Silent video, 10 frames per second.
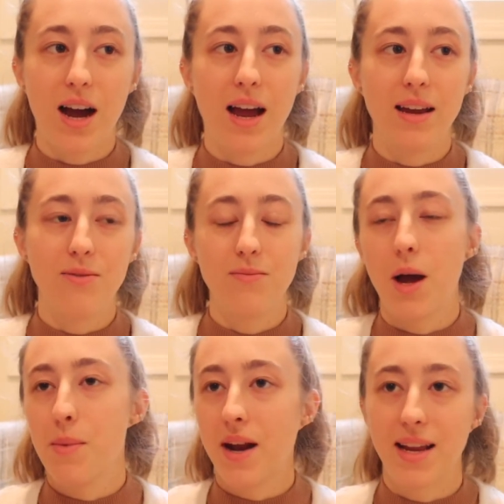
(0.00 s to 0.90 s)
I
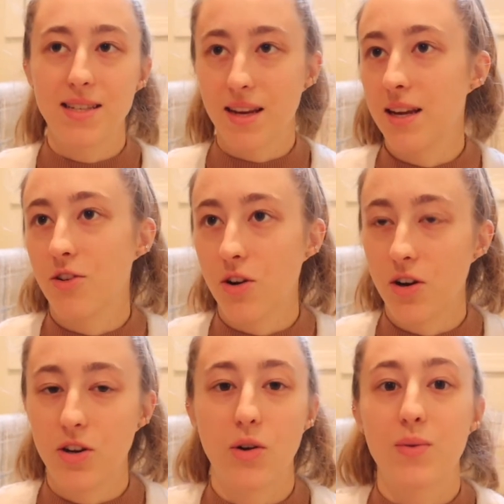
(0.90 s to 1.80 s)
guess in
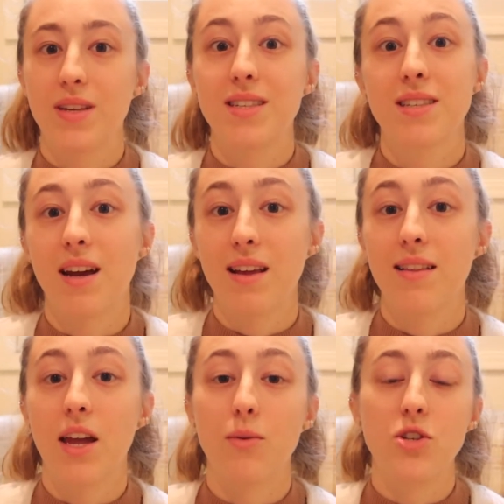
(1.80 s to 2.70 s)
kindergarten you don't really study a
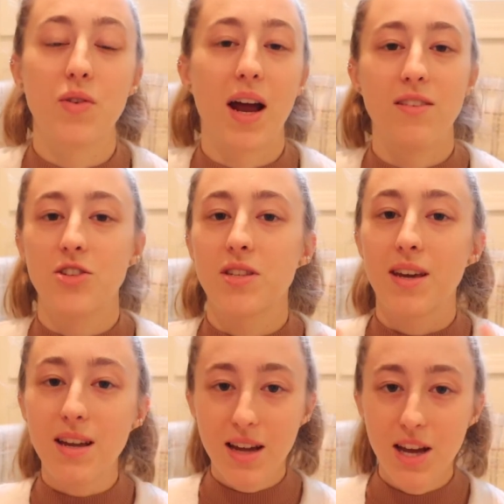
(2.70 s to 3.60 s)
language, you kind of just
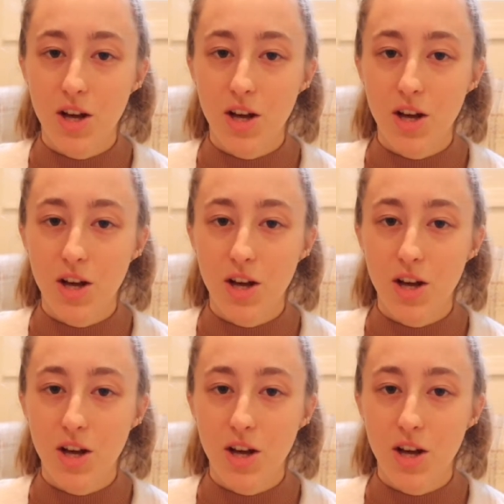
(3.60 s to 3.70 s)
like